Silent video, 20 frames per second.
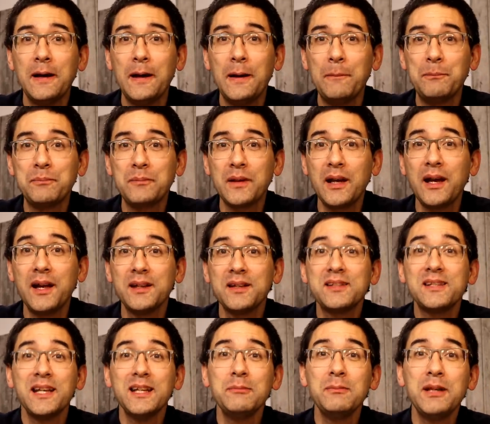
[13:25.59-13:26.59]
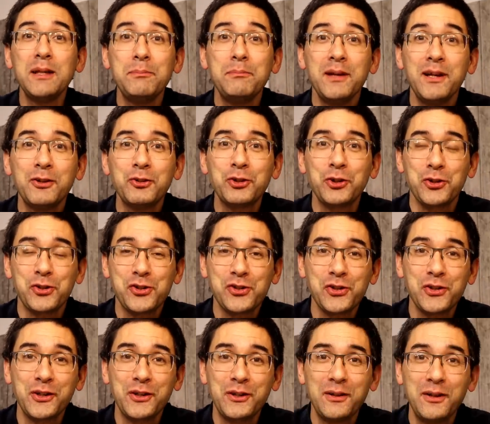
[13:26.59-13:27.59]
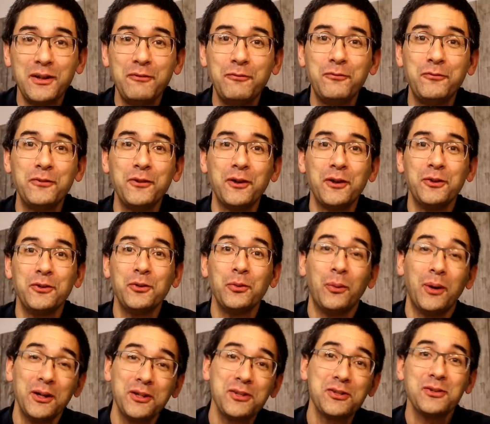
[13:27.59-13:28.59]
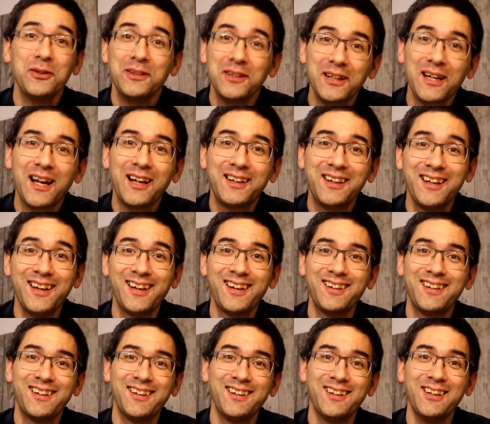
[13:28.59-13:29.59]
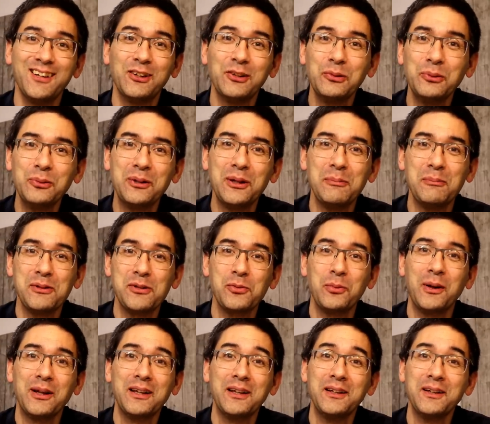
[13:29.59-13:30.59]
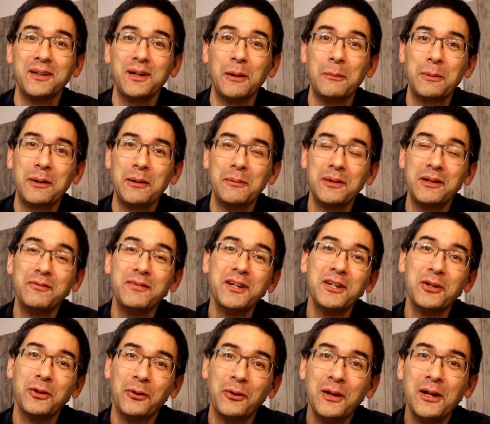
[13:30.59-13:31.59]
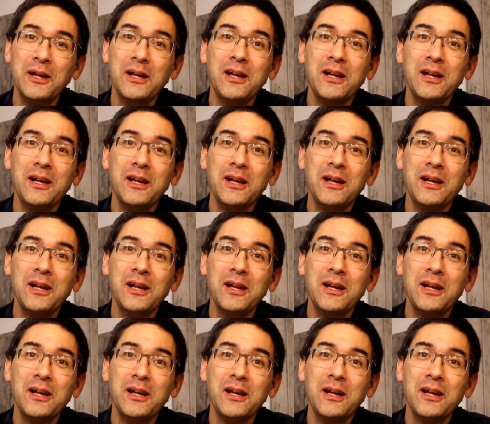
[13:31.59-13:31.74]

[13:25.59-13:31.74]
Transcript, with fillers: um, and send me the pictures uh, if uh, you want to, and then I can uh, include them as well in an upcoming video.